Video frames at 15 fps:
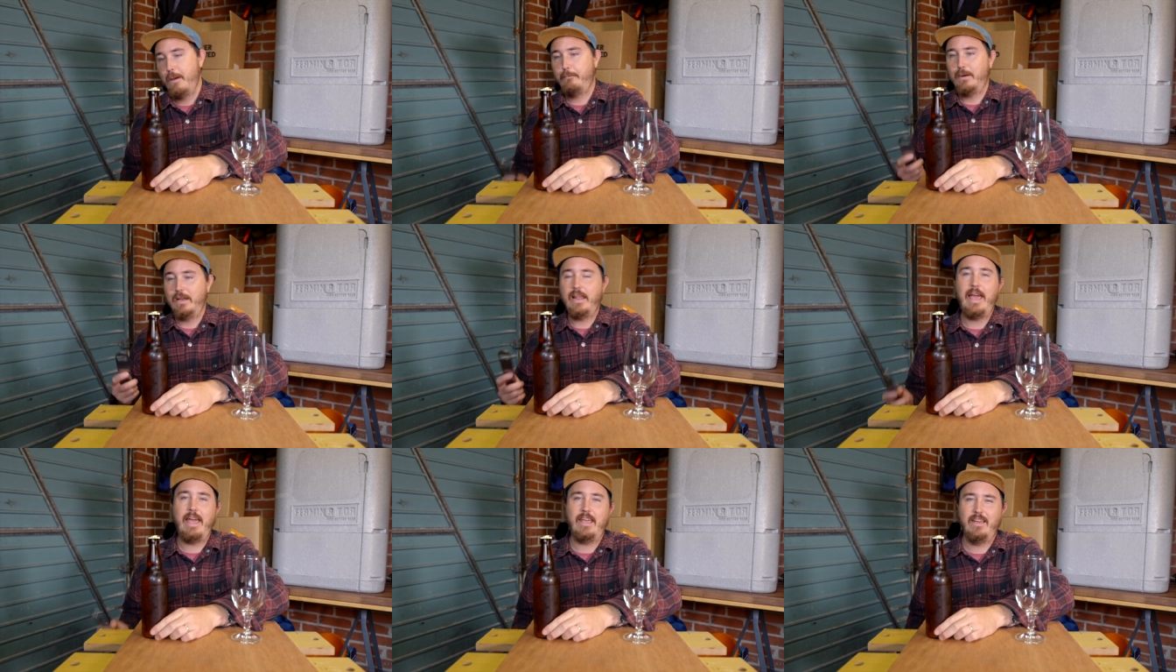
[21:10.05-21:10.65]
But
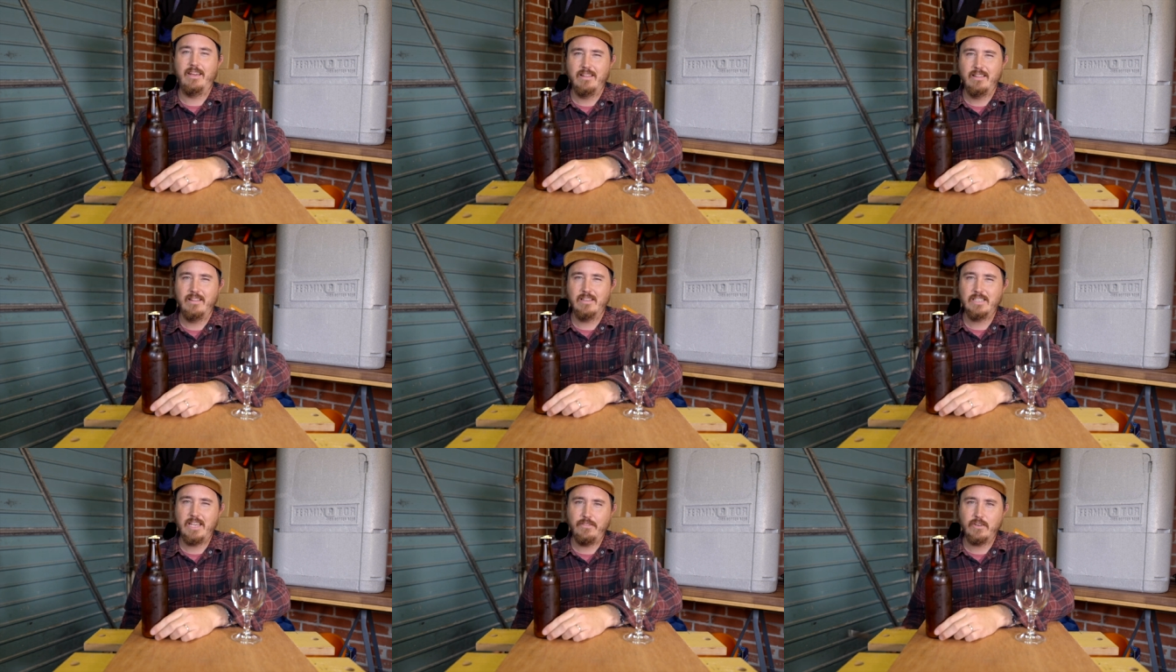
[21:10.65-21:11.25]
hey,
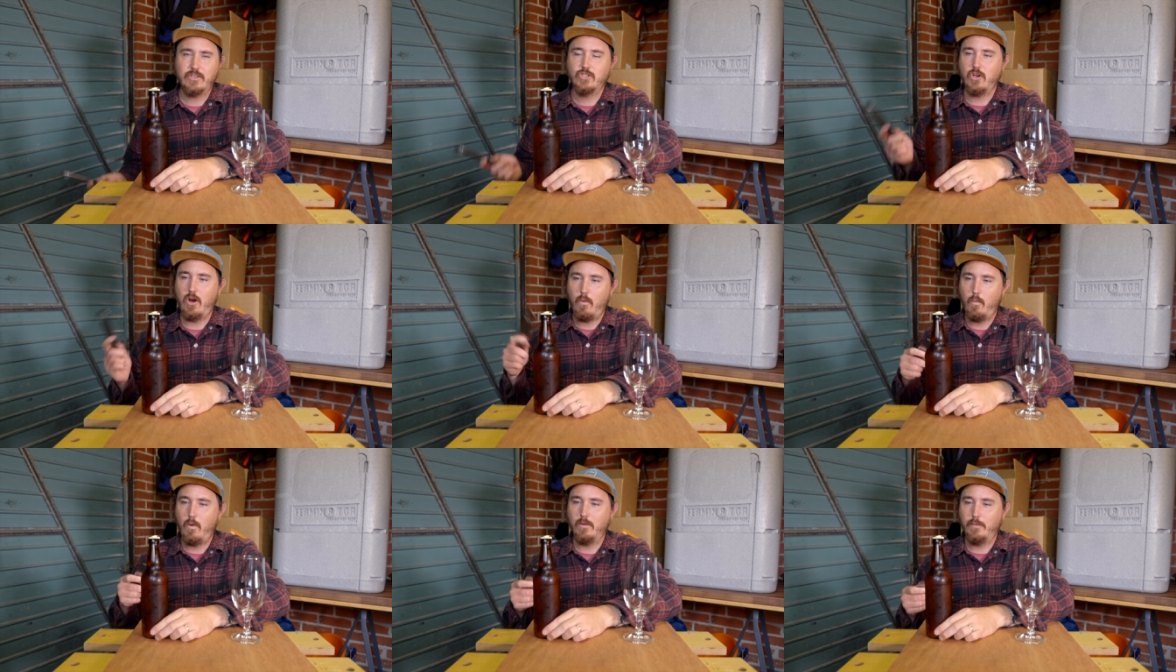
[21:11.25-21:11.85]
let's give it a
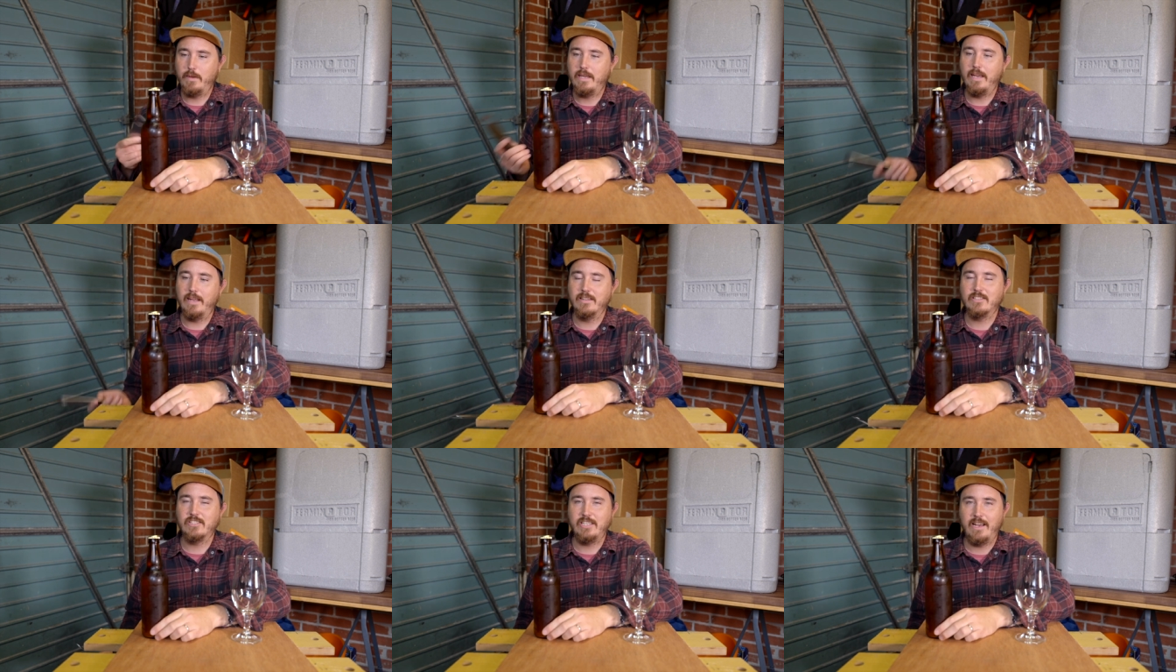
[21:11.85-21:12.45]
shot one
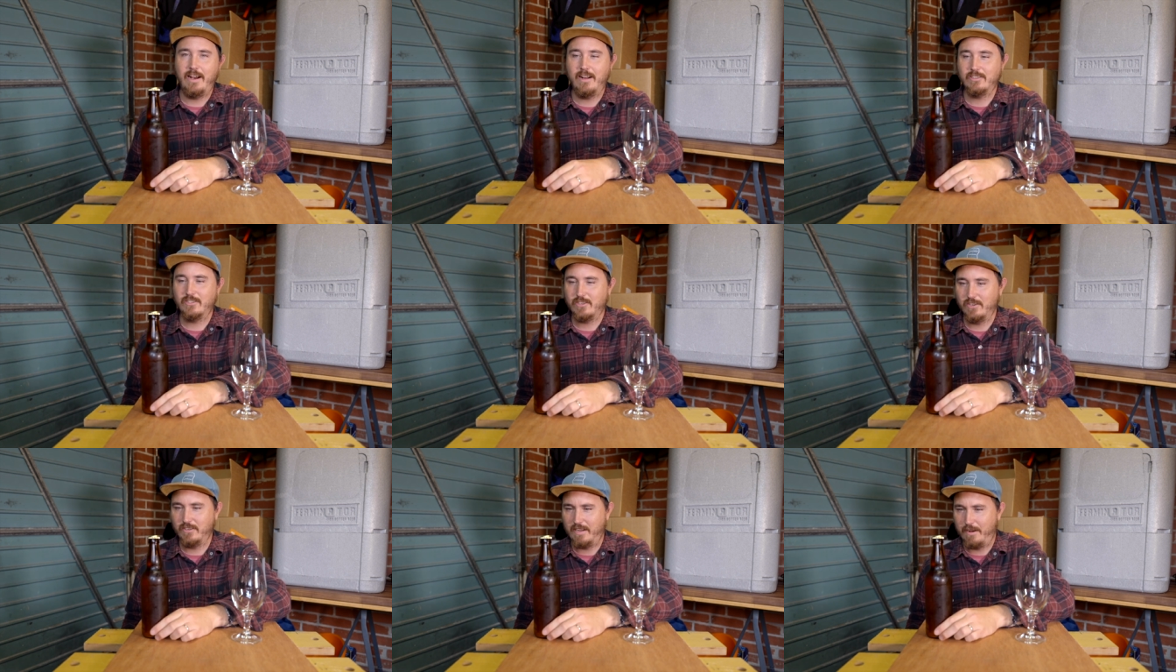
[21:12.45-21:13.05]
weekend, see how it's
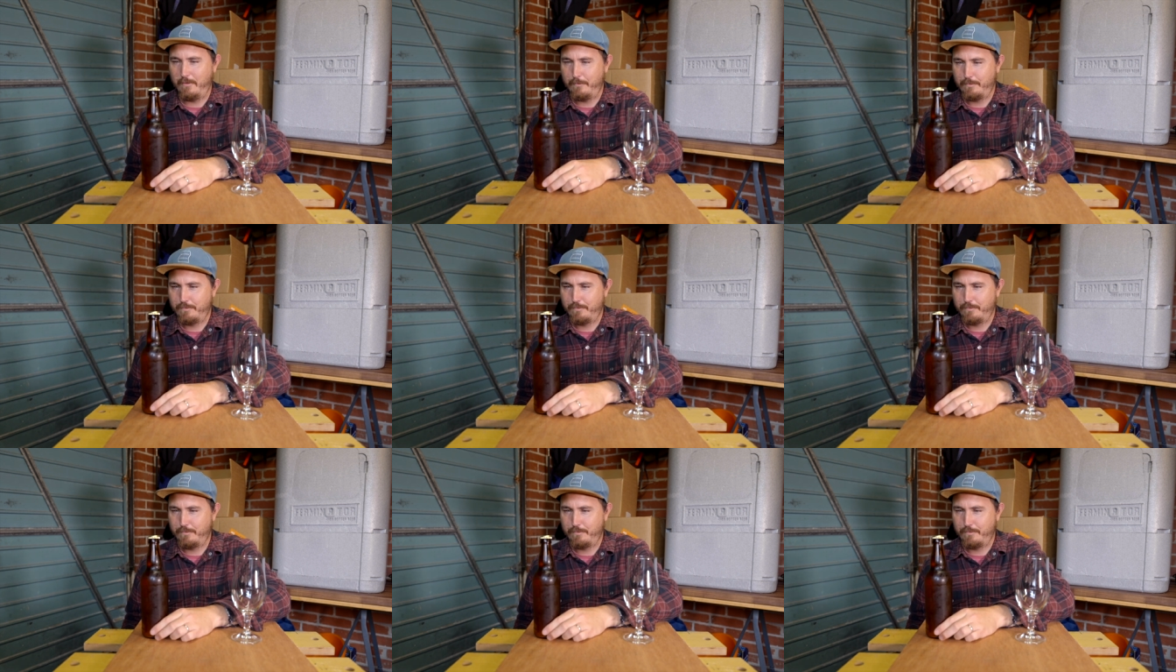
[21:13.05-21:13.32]
turned out.